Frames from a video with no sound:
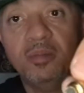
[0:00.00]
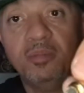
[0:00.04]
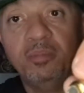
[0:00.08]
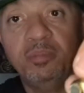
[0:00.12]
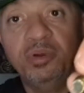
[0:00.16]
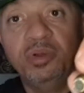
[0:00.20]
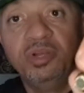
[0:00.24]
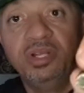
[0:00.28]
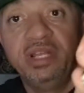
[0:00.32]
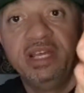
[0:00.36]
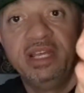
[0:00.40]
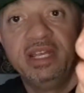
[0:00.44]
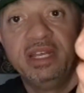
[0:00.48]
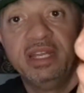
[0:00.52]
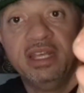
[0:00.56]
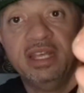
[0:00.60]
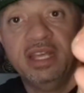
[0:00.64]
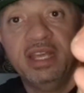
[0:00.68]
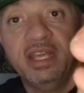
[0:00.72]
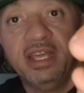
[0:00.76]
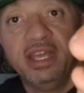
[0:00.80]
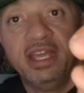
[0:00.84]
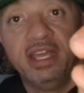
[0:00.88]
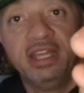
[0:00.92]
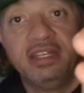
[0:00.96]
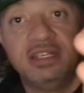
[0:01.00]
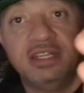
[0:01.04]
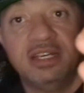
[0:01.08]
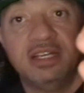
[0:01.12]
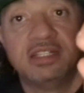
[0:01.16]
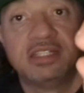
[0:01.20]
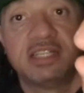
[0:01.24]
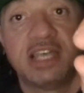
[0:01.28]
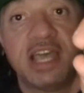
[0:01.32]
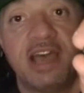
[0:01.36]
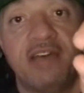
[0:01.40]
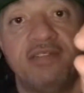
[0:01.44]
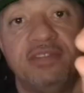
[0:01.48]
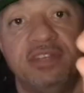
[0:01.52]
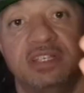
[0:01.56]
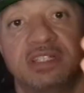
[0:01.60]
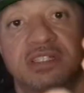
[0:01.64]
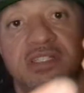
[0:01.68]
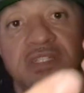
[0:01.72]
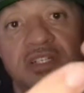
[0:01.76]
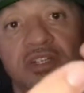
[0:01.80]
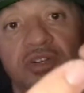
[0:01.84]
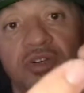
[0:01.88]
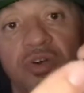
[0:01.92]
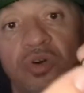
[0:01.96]
bullet. It does have
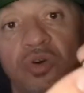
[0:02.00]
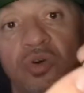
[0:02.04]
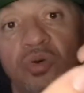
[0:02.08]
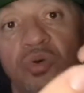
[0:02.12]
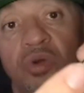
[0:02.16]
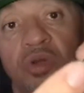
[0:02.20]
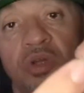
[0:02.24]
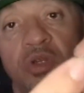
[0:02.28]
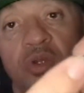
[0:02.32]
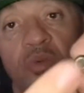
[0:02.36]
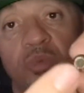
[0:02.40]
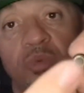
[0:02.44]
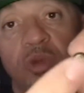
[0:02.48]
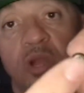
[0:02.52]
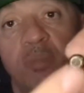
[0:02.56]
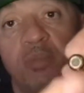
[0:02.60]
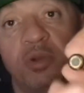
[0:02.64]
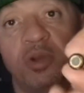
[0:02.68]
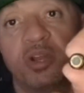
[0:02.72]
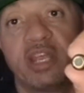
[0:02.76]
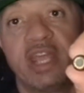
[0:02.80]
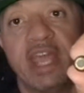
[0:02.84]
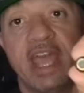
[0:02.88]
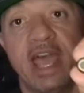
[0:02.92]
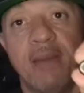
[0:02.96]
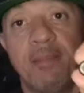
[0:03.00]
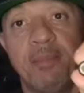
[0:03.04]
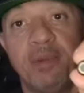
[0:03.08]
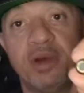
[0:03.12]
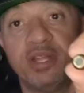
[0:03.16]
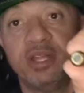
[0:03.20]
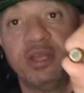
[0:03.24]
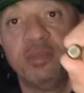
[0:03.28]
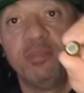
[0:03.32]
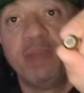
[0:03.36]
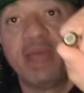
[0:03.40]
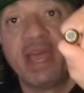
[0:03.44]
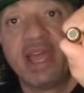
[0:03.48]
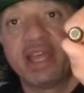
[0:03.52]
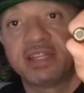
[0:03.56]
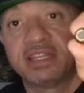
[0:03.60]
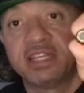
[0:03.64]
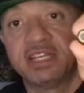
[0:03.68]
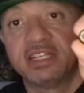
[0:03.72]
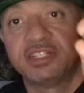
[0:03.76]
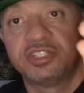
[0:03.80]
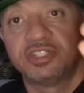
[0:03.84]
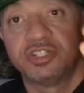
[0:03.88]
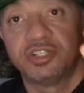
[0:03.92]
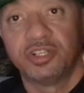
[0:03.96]
this little rubber cap on the back
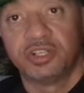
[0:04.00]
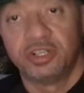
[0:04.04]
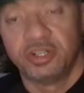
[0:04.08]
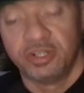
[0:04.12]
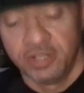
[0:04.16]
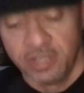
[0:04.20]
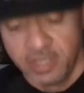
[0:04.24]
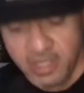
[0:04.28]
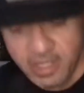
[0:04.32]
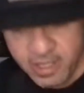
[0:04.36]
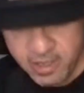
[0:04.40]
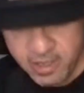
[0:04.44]
that your